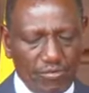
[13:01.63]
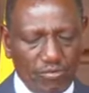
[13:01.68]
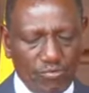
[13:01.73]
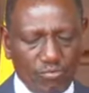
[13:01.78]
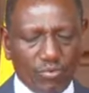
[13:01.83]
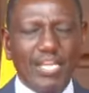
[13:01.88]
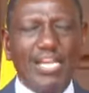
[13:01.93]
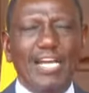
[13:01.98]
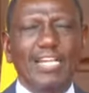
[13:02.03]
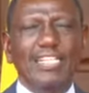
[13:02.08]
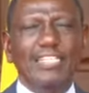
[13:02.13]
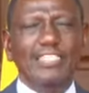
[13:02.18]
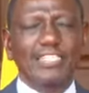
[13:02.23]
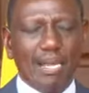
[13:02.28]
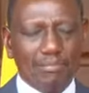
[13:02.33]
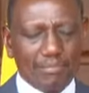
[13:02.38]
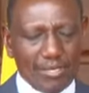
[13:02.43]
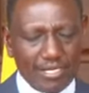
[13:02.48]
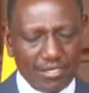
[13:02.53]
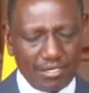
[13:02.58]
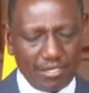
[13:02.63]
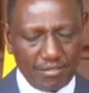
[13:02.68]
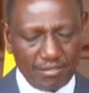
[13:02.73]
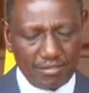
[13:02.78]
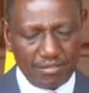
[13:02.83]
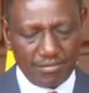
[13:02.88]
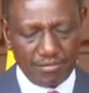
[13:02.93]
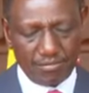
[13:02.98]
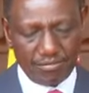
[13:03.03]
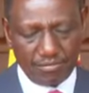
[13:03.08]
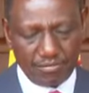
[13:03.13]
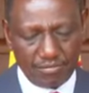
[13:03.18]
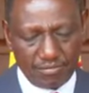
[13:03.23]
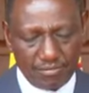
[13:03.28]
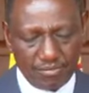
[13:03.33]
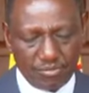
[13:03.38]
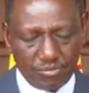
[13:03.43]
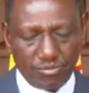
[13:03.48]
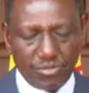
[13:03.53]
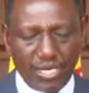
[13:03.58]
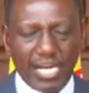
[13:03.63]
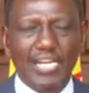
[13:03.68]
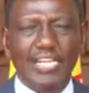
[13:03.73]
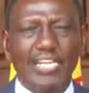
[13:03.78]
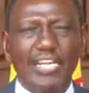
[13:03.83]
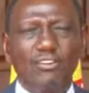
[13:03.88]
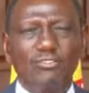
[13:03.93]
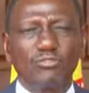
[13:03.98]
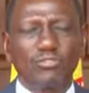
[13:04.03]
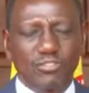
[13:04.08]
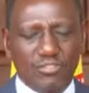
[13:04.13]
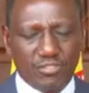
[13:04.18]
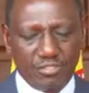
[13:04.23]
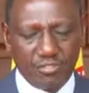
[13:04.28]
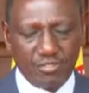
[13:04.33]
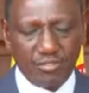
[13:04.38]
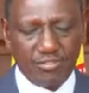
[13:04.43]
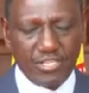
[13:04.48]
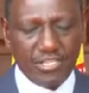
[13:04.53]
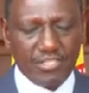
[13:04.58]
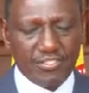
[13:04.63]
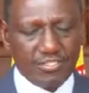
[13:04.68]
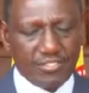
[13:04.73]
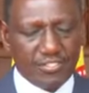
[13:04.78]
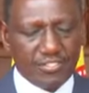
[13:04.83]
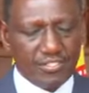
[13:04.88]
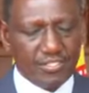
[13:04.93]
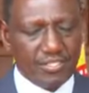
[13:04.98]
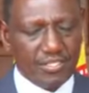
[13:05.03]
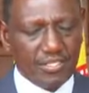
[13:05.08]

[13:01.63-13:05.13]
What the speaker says: We are determined to carry out this